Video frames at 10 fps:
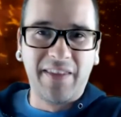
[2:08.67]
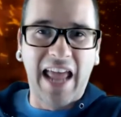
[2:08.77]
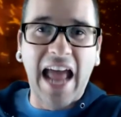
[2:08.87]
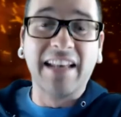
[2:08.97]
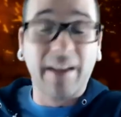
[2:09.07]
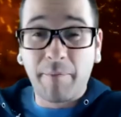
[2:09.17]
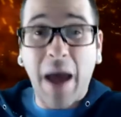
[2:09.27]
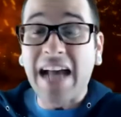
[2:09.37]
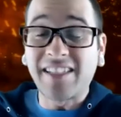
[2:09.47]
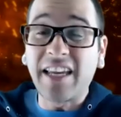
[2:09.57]
and
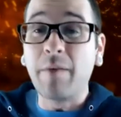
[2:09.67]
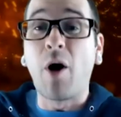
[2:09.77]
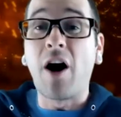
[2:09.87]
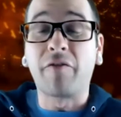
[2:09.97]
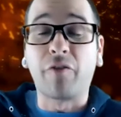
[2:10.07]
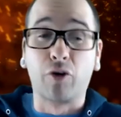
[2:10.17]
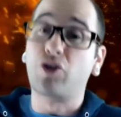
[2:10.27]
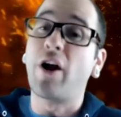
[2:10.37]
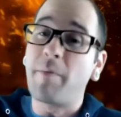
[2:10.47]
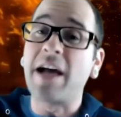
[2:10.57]
passing him off or
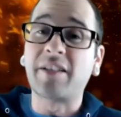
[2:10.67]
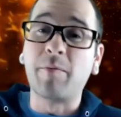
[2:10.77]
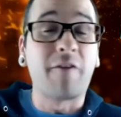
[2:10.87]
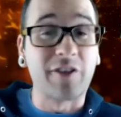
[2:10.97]
trying to pass him off as